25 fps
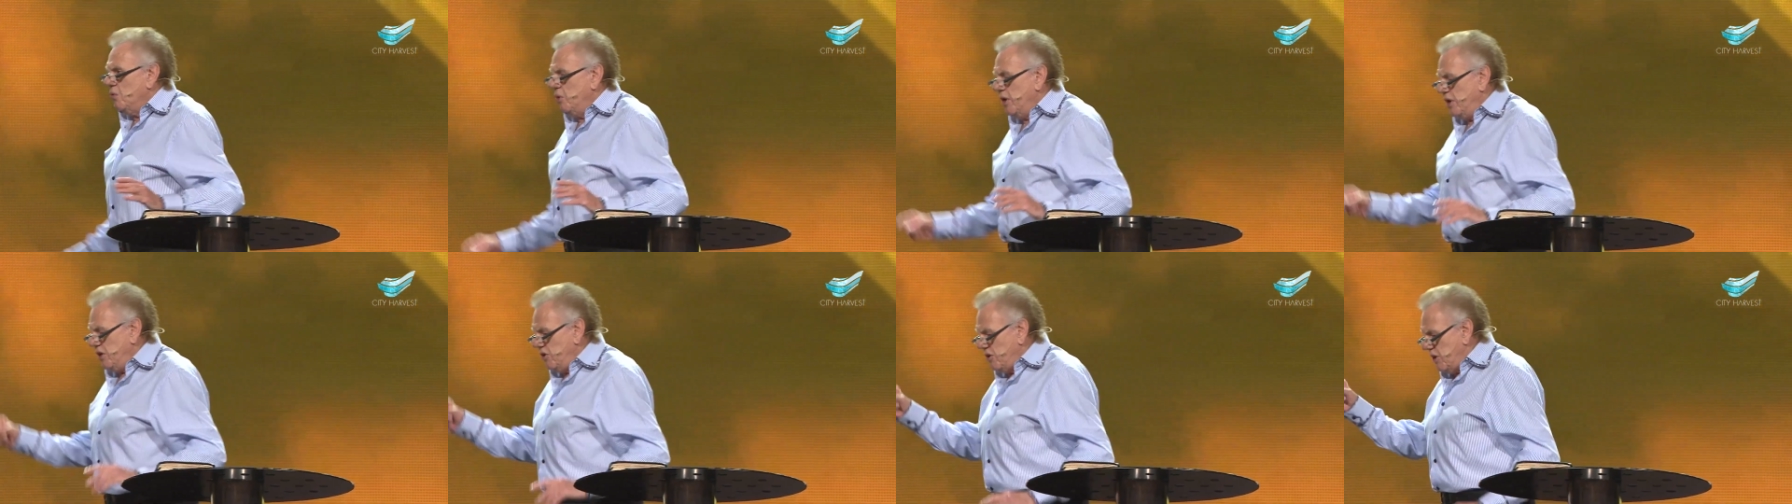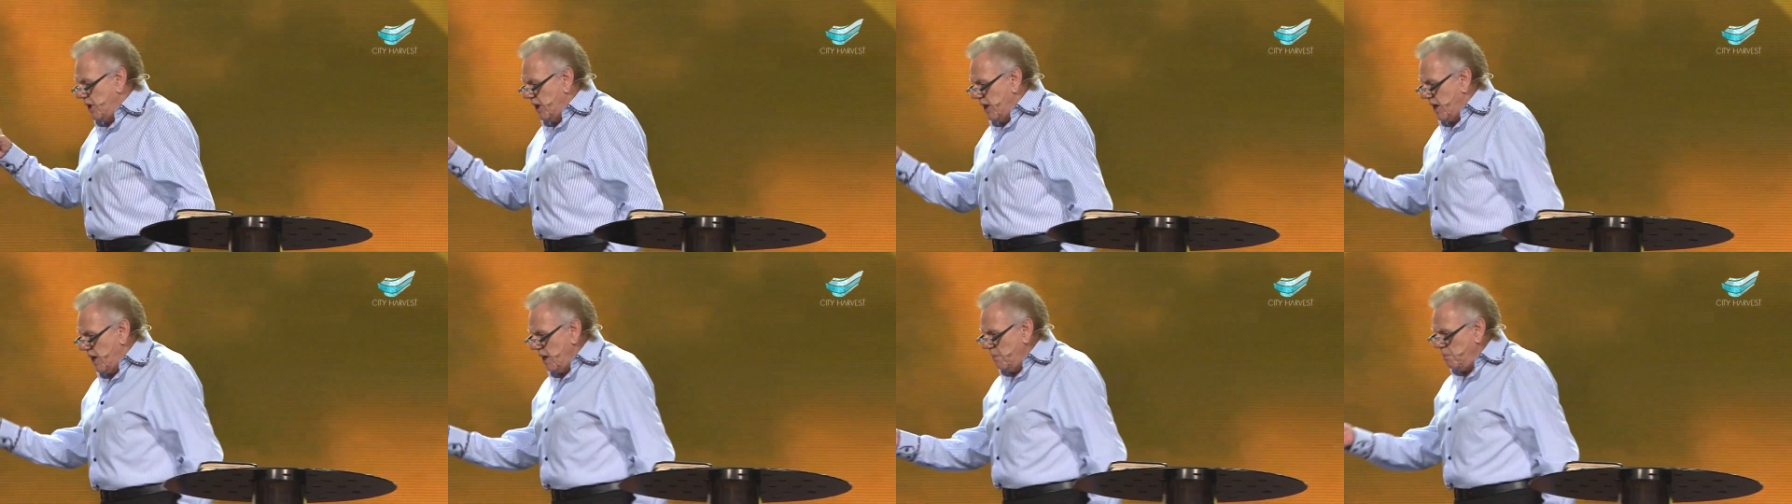When you
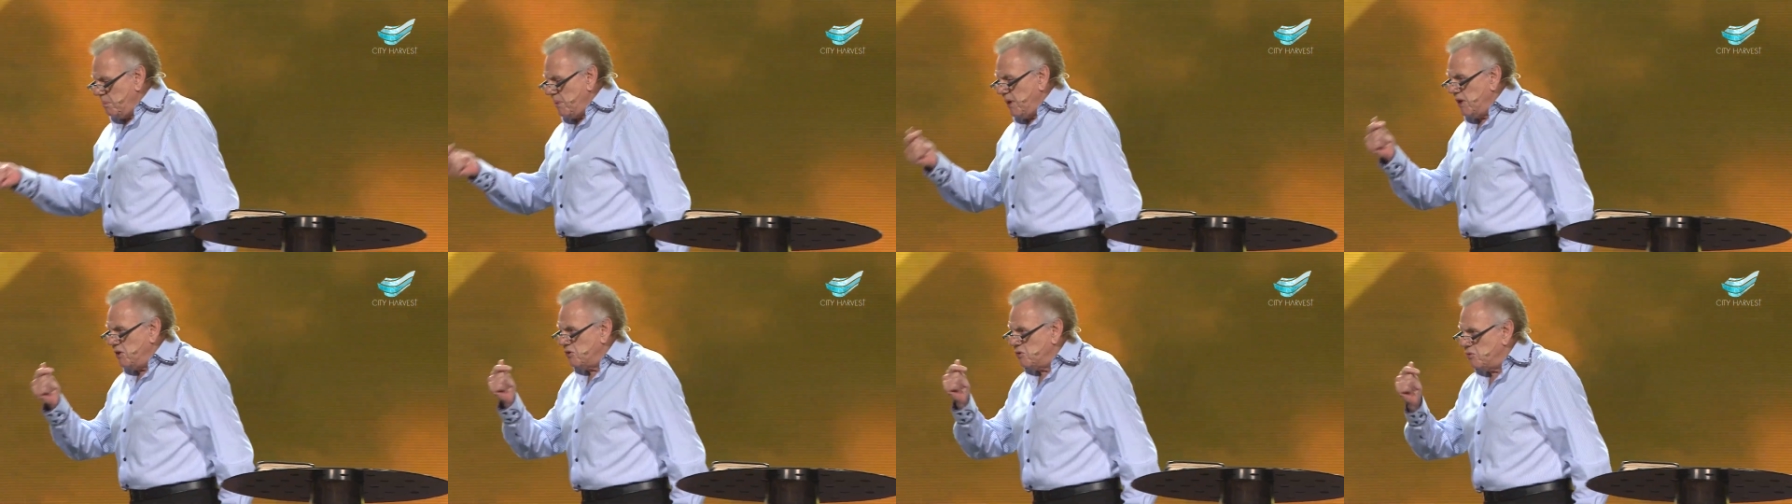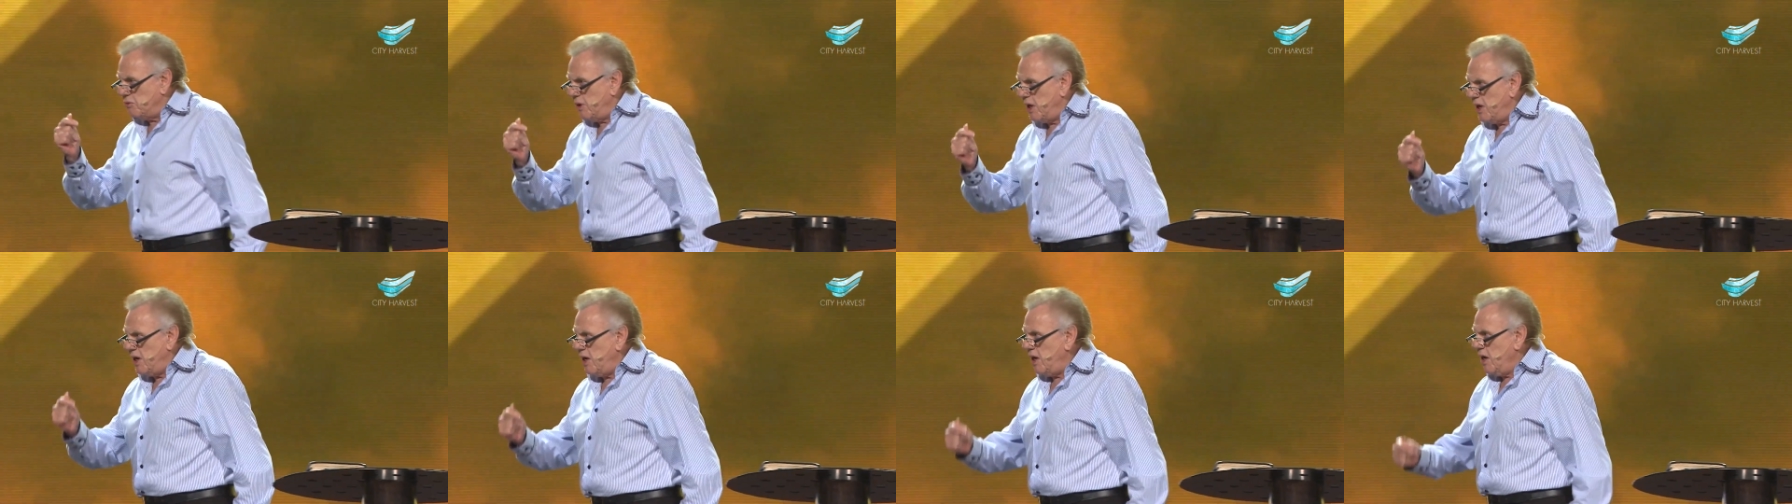get up,
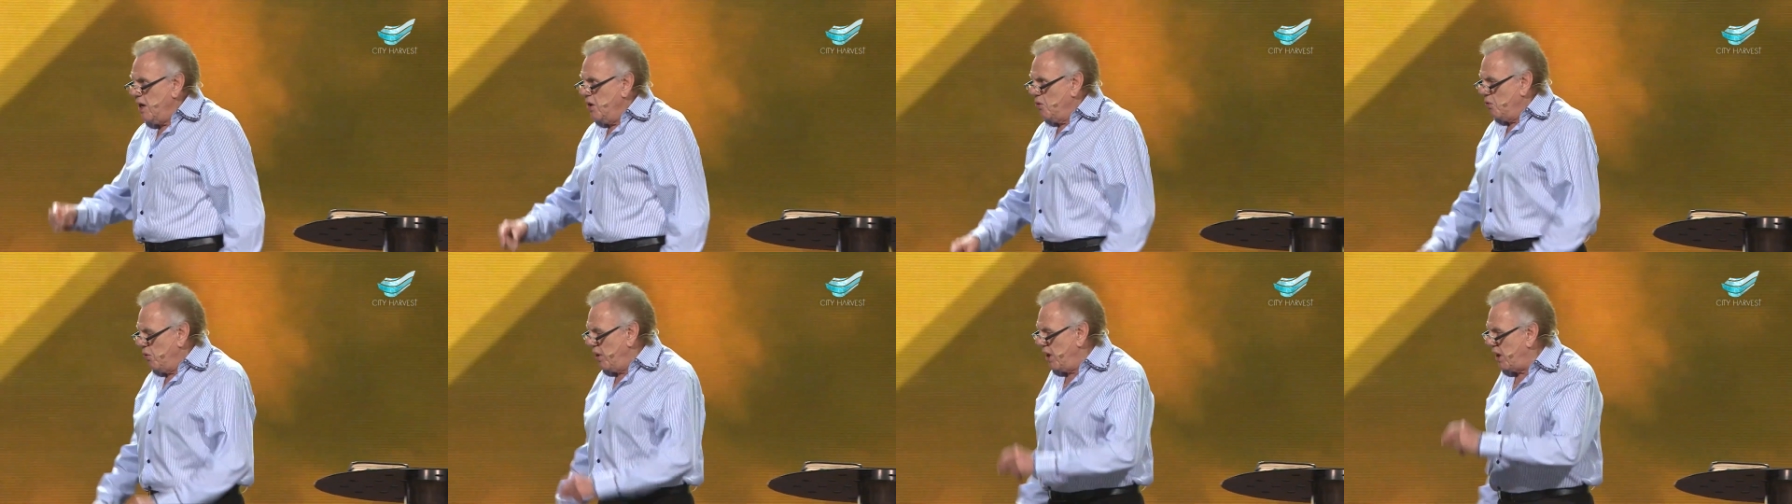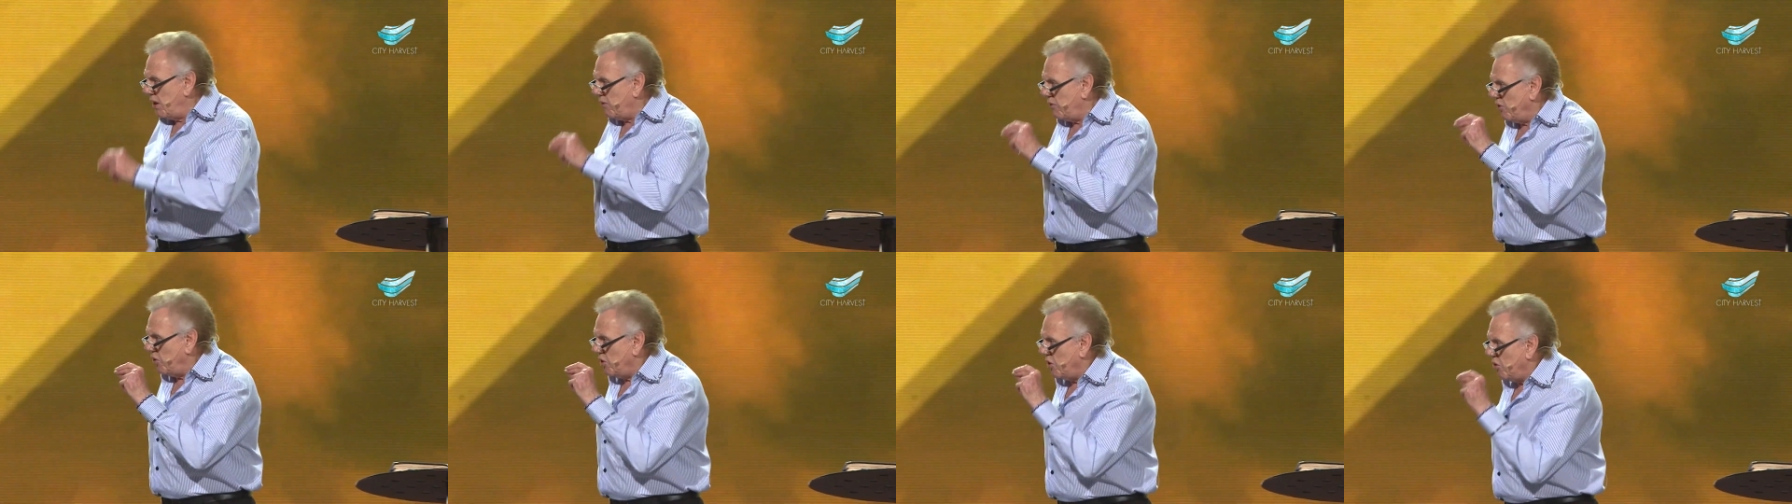he's ready.
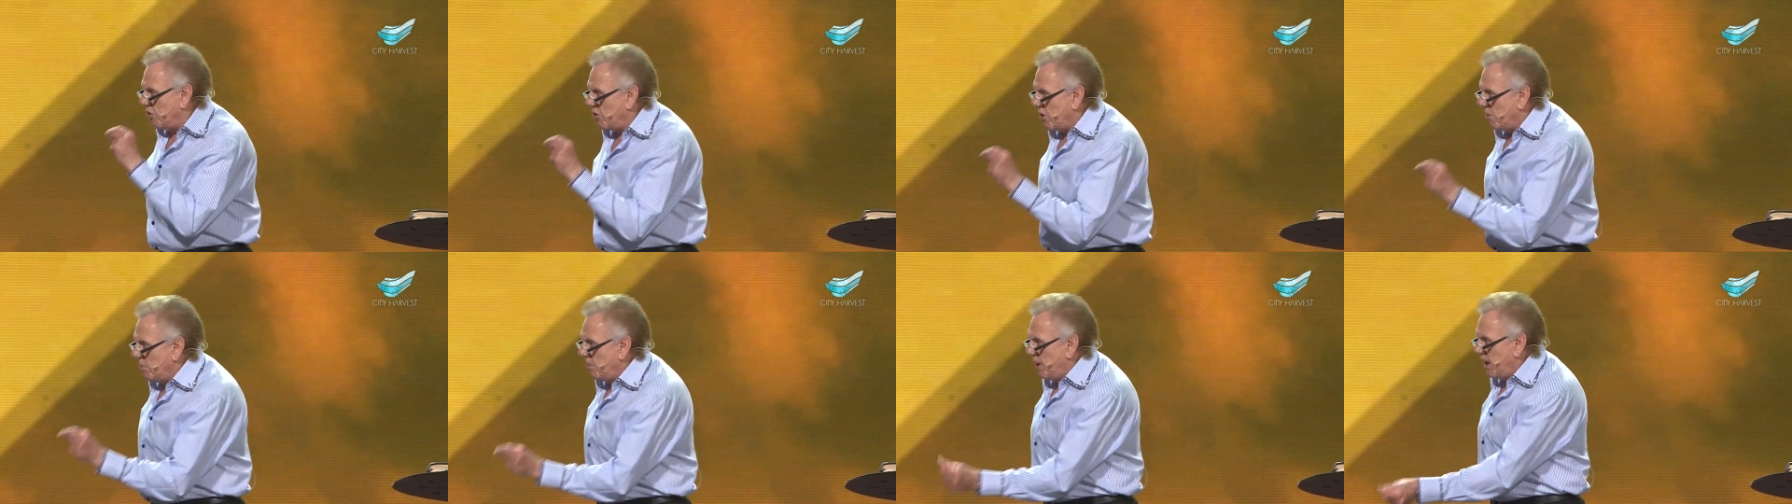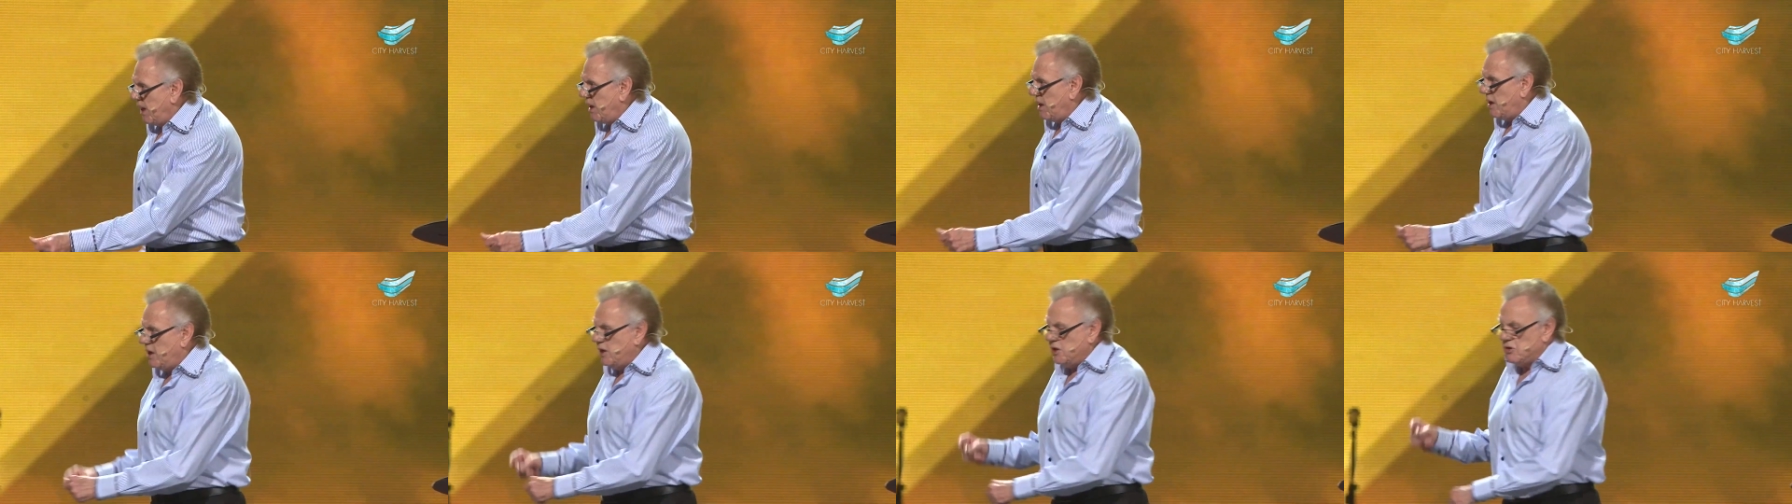Whenever you go to
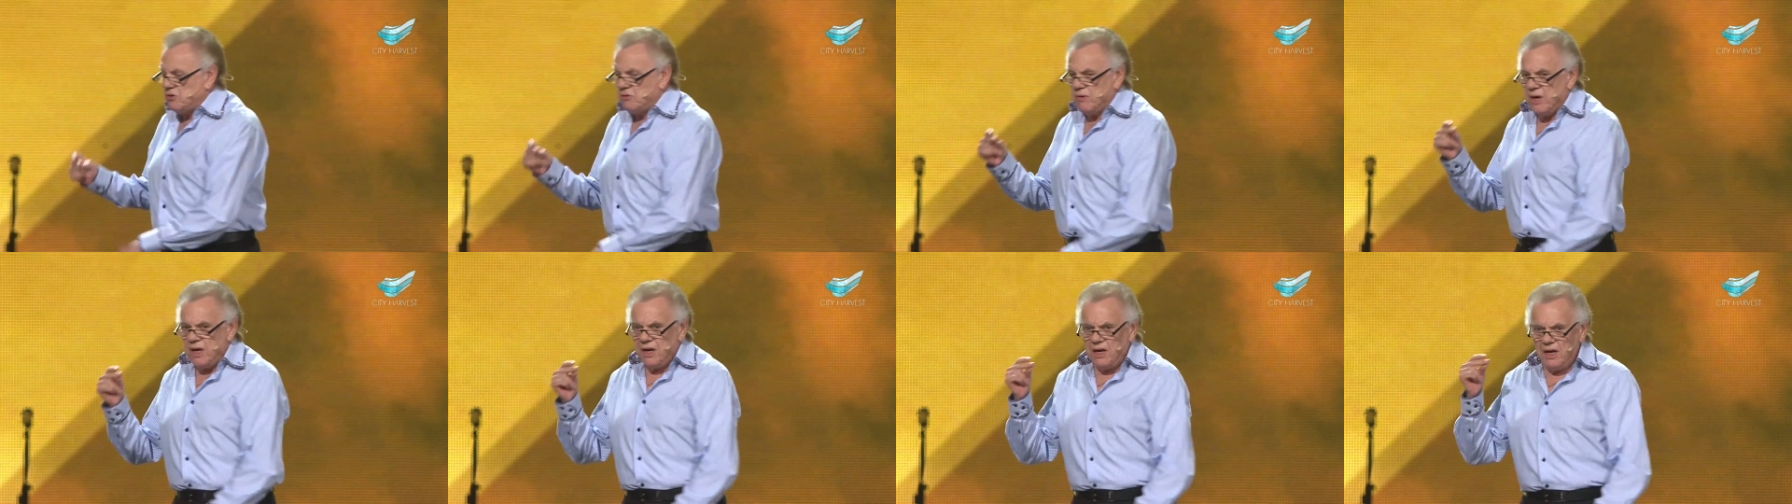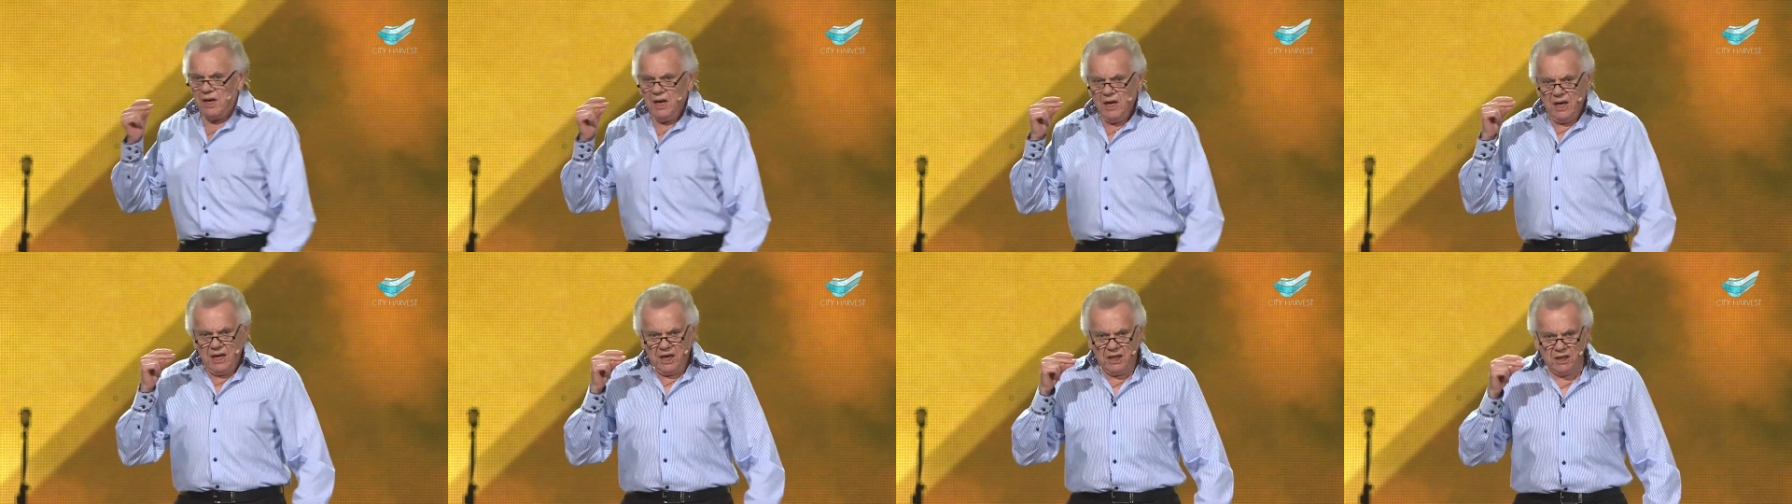bed, he's ready.